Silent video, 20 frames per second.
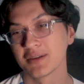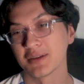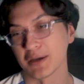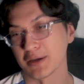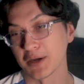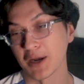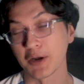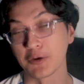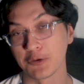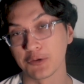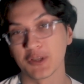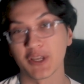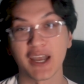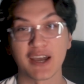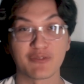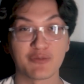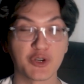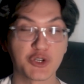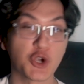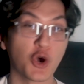I don't really
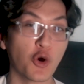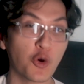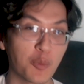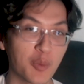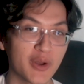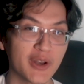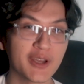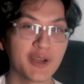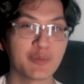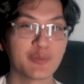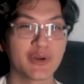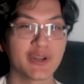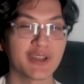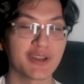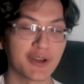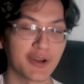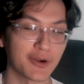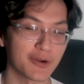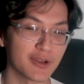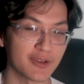have much hope in it, but
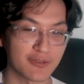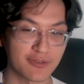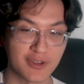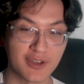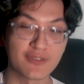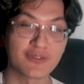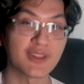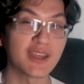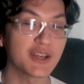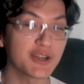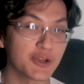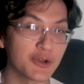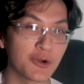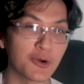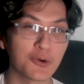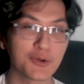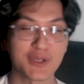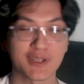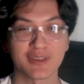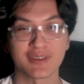you know, if they
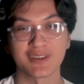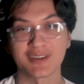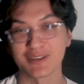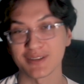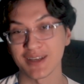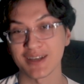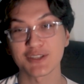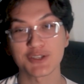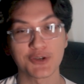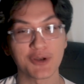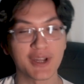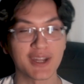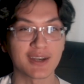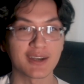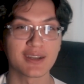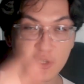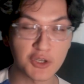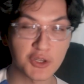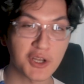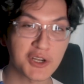do, then that's
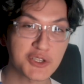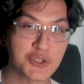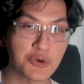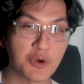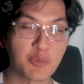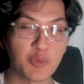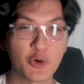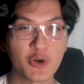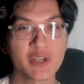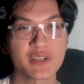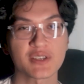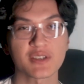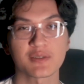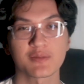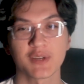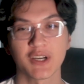great. Good luck to our boys.